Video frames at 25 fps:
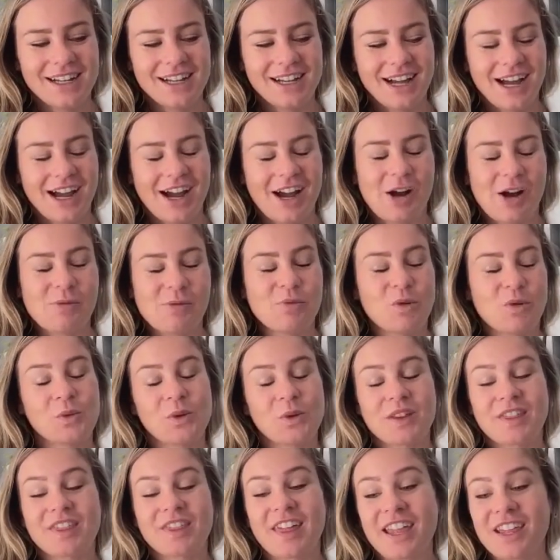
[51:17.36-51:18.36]
um,
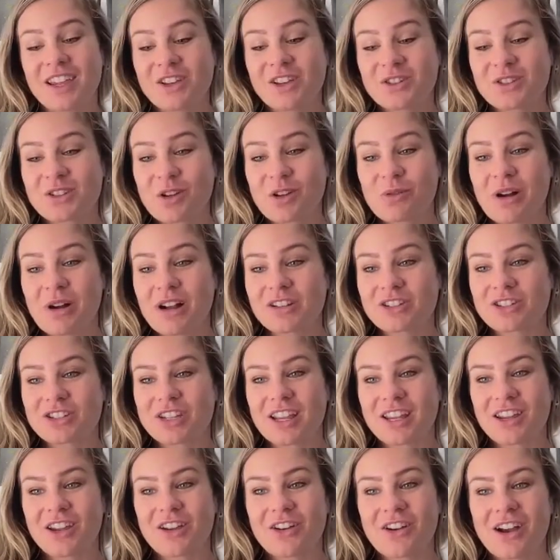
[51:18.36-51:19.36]
well, thank you so much.
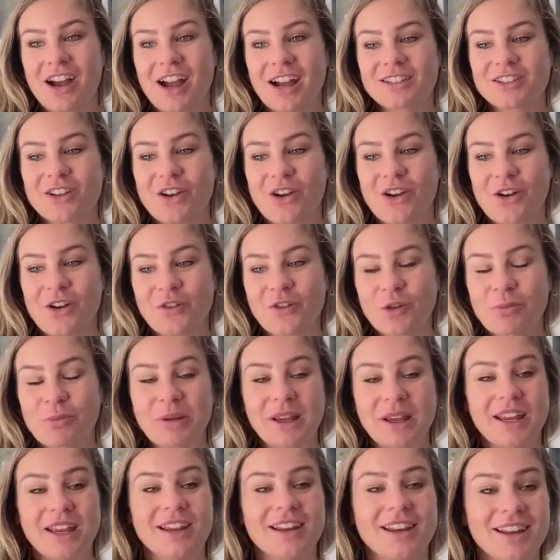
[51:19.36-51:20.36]
Thank you guys all for
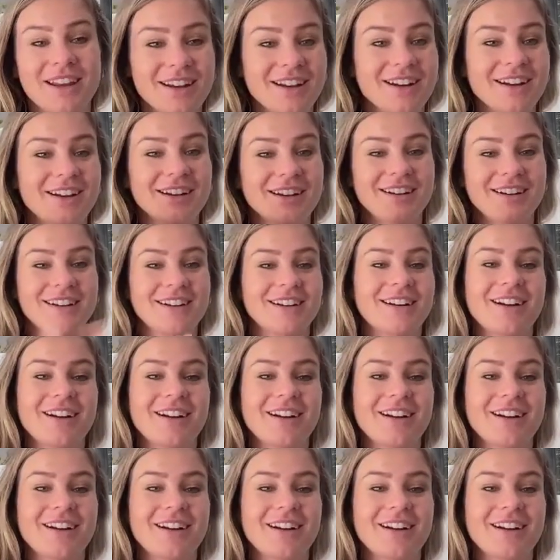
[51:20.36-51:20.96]
being here.